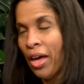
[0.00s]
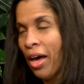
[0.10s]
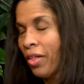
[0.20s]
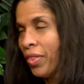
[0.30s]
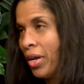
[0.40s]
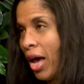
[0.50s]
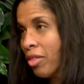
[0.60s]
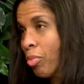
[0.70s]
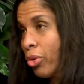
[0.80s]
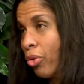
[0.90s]
Health and
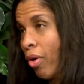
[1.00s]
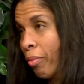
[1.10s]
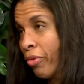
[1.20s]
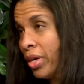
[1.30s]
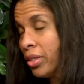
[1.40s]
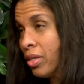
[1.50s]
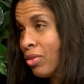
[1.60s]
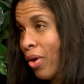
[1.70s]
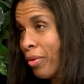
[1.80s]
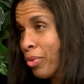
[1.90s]
Hospital Corporation.
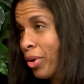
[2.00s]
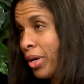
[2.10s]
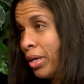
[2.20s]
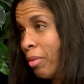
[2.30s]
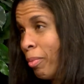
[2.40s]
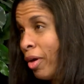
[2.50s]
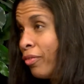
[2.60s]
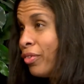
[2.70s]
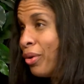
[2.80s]
So I was working at Bellevue